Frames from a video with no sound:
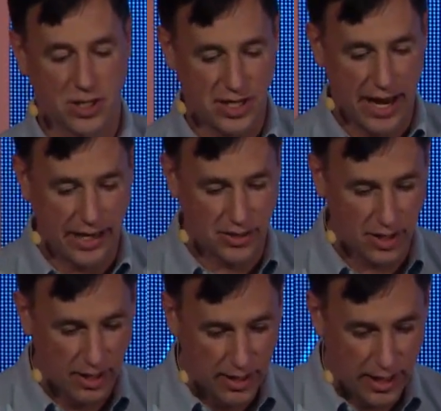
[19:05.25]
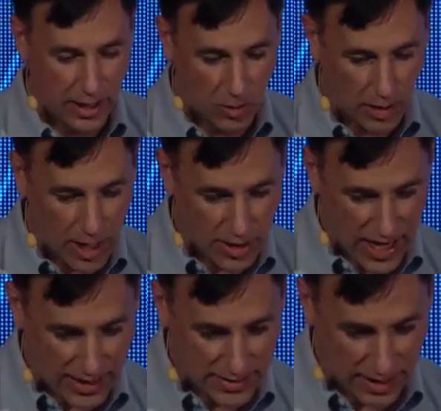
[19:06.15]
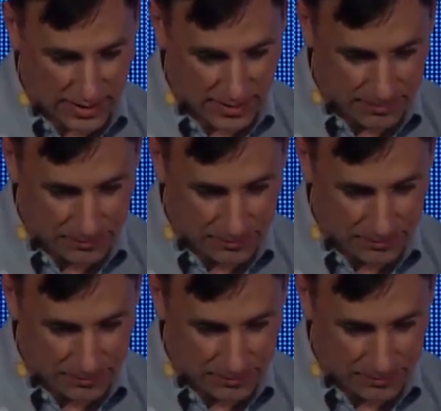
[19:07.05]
stage into a large access.